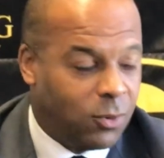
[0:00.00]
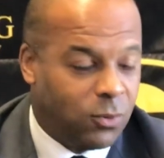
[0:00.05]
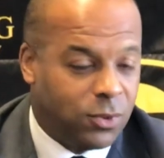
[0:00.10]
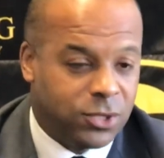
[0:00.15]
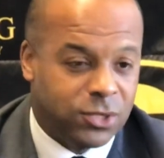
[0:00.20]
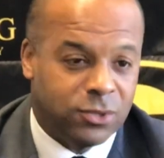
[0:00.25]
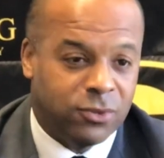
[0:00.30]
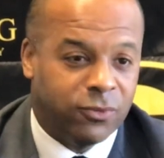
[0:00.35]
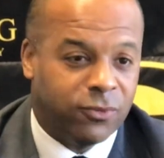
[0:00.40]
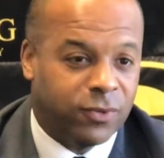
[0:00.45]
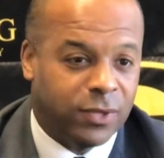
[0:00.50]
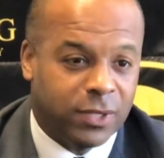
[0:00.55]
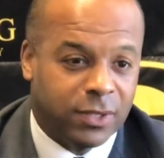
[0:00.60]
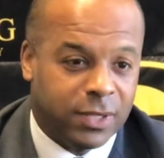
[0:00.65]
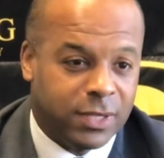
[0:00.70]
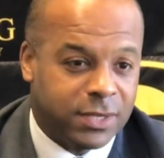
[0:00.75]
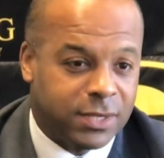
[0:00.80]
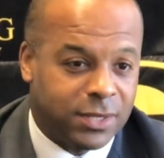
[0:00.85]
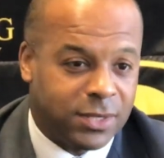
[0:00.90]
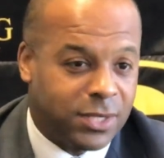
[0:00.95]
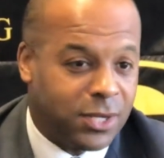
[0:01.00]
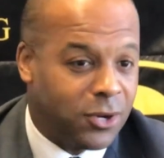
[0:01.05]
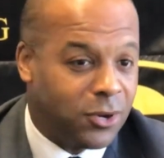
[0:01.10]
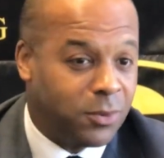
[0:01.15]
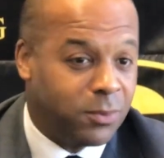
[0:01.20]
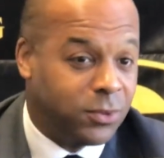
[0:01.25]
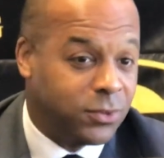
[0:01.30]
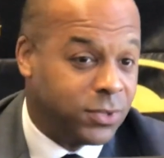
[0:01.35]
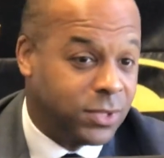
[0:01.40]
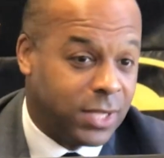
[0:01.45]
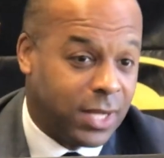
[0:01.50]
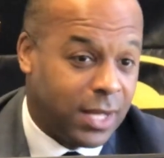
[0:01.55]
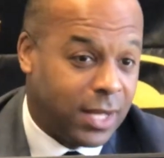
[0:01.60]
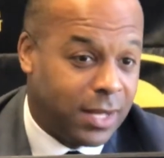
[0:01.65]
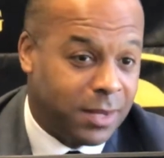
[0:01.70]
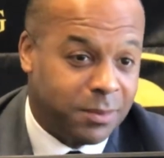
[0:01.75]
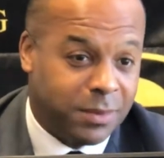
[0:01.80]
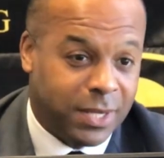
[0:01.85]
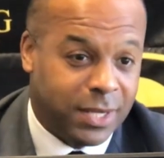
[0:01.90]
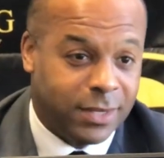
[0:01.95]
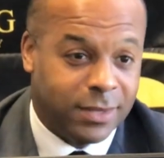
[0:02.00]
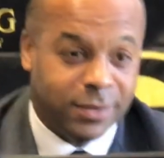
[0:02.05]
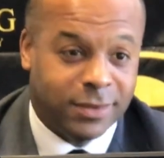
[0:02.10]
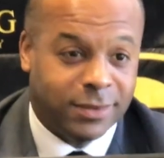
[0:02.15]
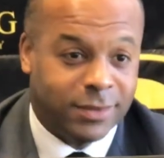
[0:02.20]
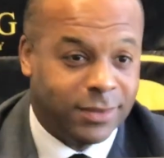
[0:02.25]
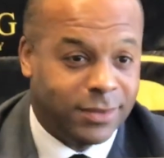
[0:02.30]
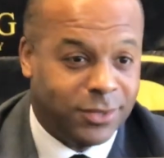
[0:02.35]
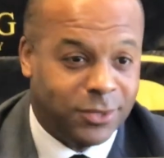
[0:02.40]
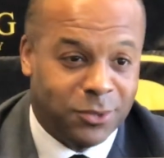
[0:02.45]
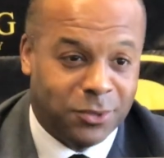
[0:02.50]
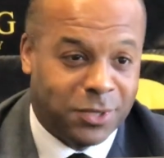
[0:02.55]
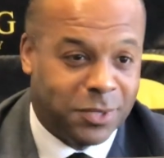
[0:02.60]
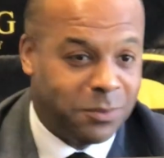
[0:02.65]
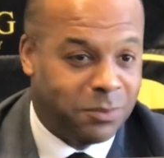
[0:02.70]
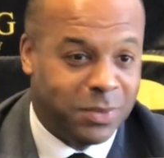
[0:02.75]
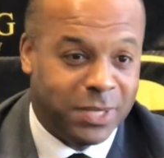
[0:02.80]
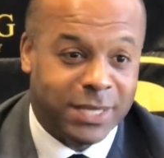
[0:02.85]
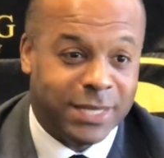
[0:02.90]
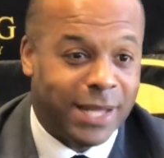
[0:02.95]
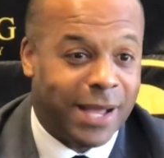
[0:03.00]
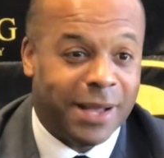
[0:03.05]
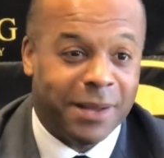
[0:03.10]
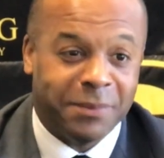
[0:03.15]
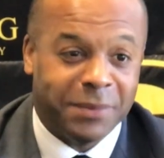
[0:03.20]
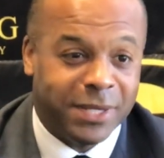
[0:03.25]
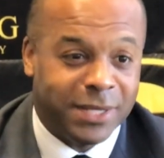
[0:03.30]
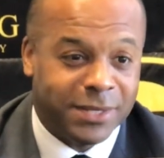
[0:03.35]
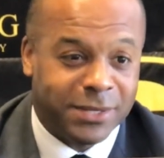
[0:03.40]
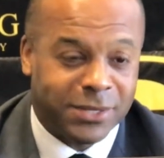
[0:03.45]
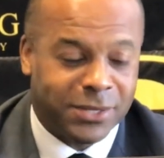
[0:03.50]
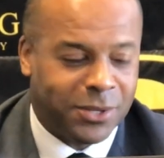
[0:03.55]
what you feel is a terrible job and you can be dominant.